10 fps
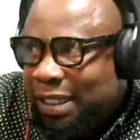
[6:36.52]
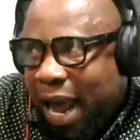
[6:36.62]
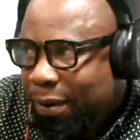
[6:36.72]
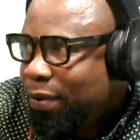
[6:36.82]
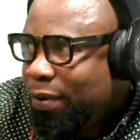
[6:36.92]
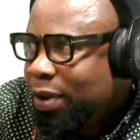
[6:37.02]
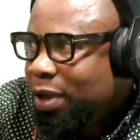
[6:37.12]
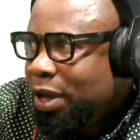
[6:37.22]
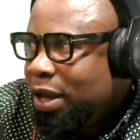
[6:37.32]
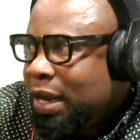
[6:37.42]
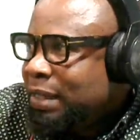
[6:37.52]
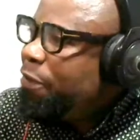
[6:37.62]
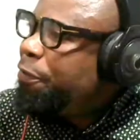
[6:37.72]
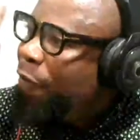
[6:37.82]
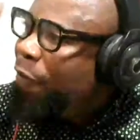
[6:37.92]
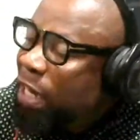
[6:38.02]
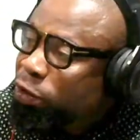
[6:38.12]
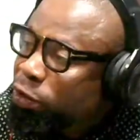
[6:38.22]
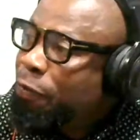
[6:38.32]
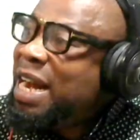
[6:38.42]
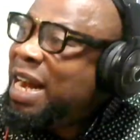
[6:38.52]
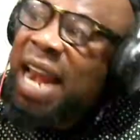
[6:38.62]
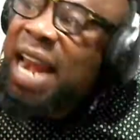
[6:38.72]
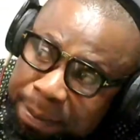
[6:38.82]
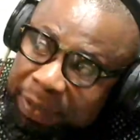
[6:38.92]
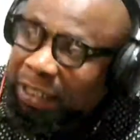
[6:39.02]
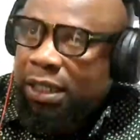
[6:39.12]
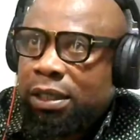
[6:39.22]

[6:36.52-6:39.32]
now. The fact that you've been named